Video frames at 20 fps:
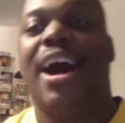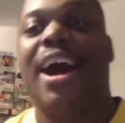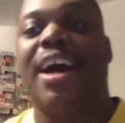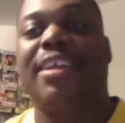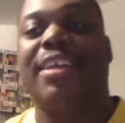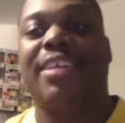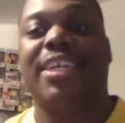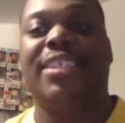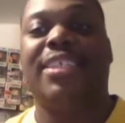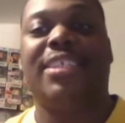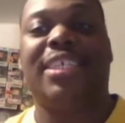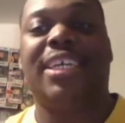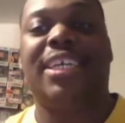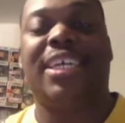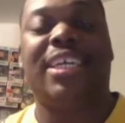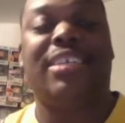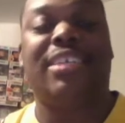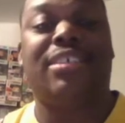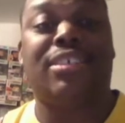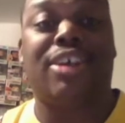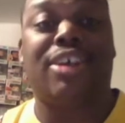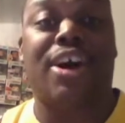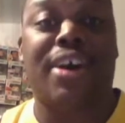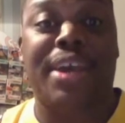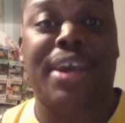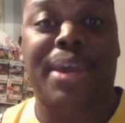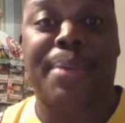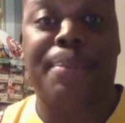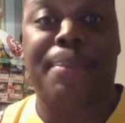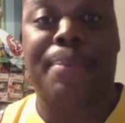this is Salt
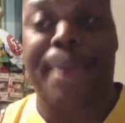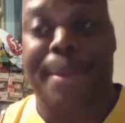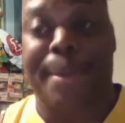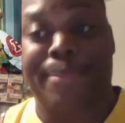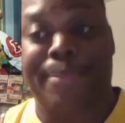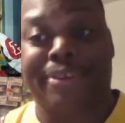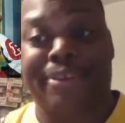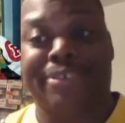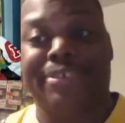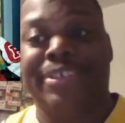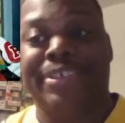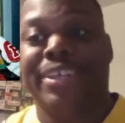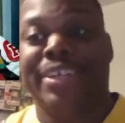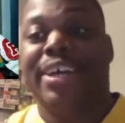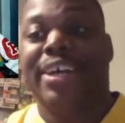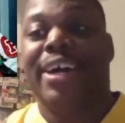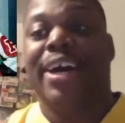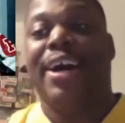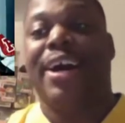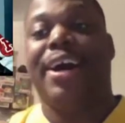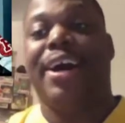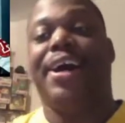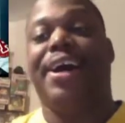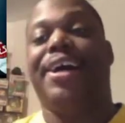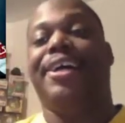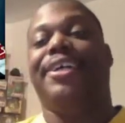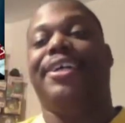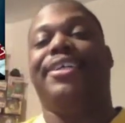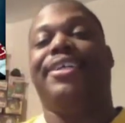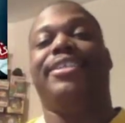and Pepper.
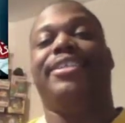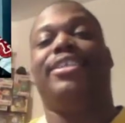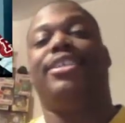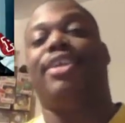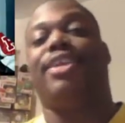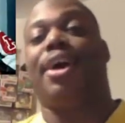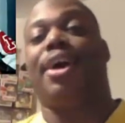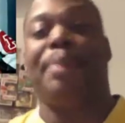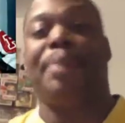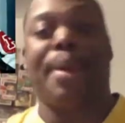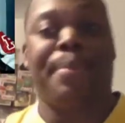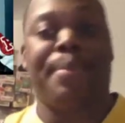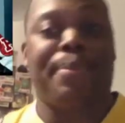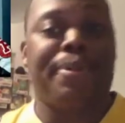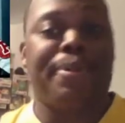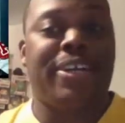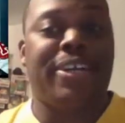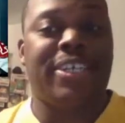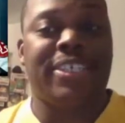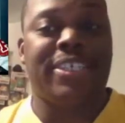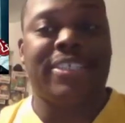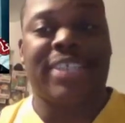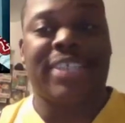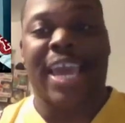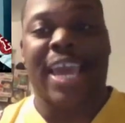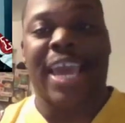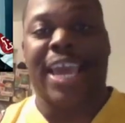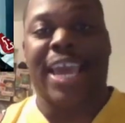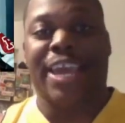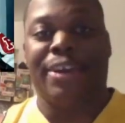Salt and Pepper is
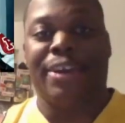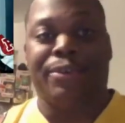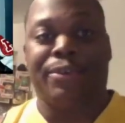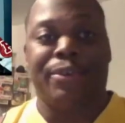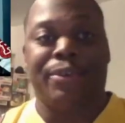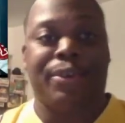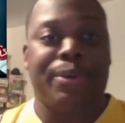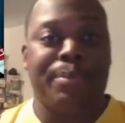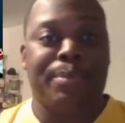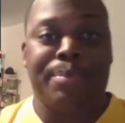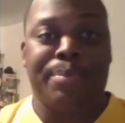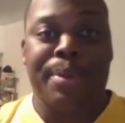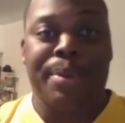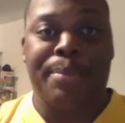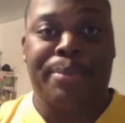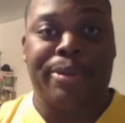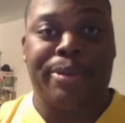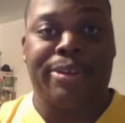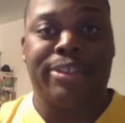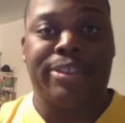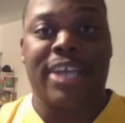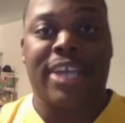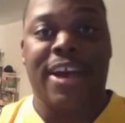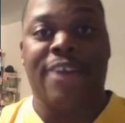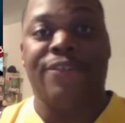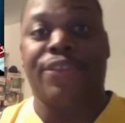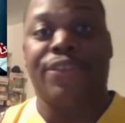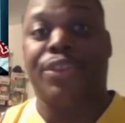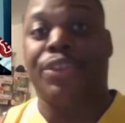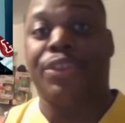a group members
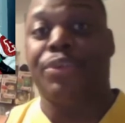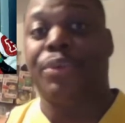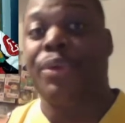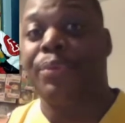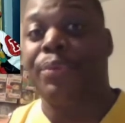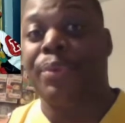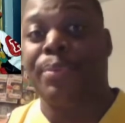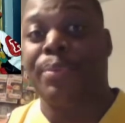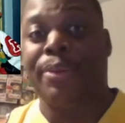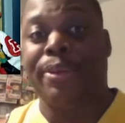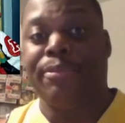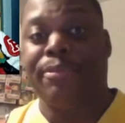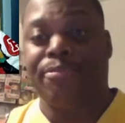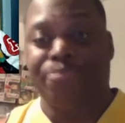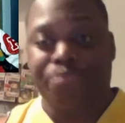of 3 women.